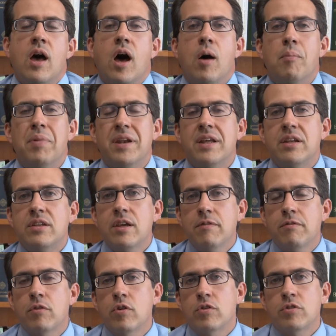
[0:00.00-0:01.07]
Uh, but it
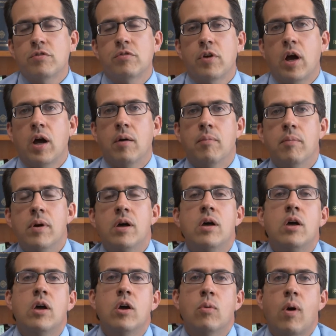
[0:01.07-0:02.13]
differs from
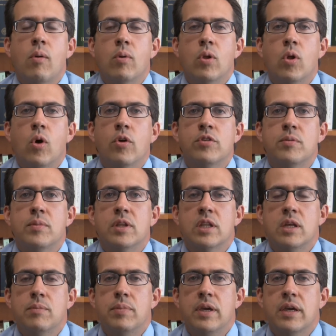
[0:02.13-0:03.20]
what will
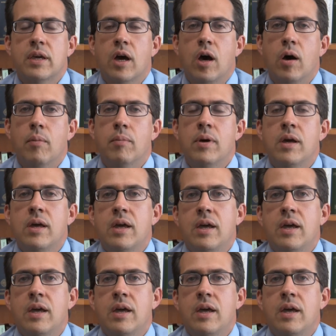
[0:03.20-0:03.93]
ultimately become,